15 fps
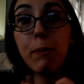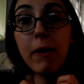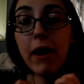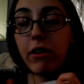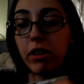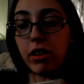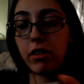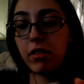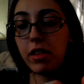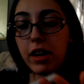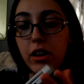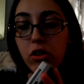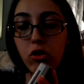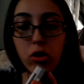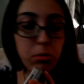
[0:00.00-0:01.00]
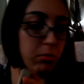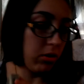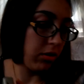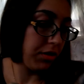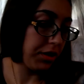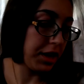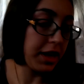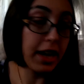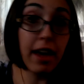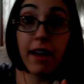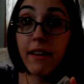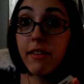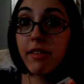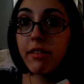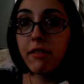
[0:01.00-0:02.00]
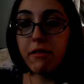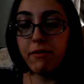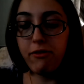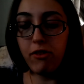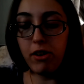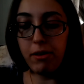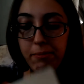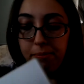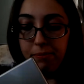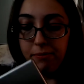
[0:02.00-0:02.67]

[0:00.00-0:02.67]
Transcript: Now it looks like a normal DS from